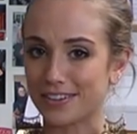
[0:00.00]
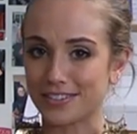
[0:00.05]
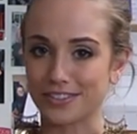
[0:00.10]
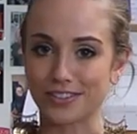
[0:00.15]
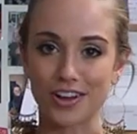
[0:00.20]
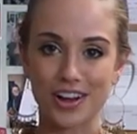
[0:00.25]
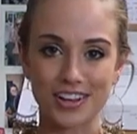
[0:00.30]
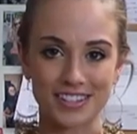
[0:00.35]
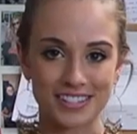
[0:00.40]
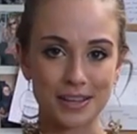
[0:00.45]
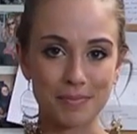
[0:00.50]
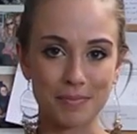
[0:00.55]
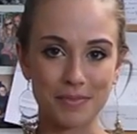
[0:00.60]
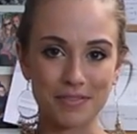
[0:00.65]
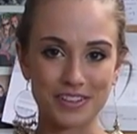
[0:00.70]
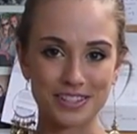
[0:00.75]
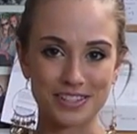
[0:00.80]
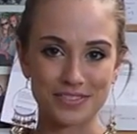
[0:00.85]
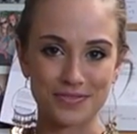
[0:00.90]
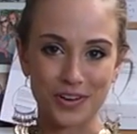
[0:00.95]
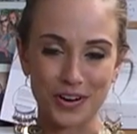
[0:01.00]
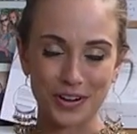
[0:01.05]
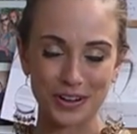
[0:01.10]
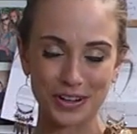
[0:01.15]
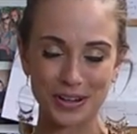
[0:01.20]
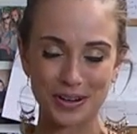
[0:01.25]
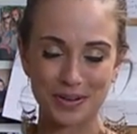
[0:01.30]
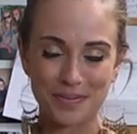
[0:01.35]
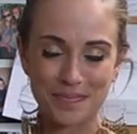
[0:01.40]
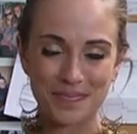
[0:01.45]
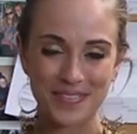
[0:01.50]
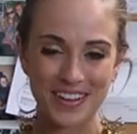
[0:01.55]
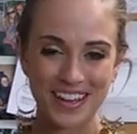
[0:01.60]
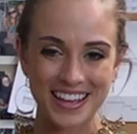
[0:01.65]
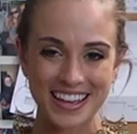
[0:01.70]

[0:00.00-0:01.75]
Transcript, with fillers: has lost some of its volume.